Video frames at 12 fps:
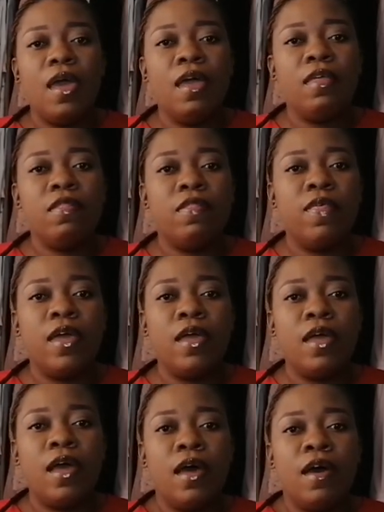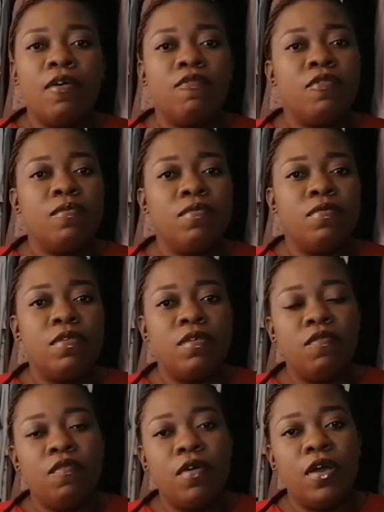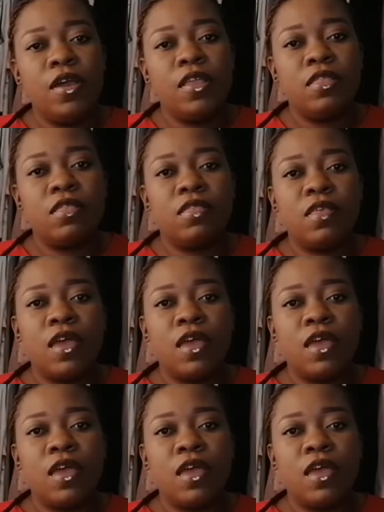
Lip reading: and they are from different,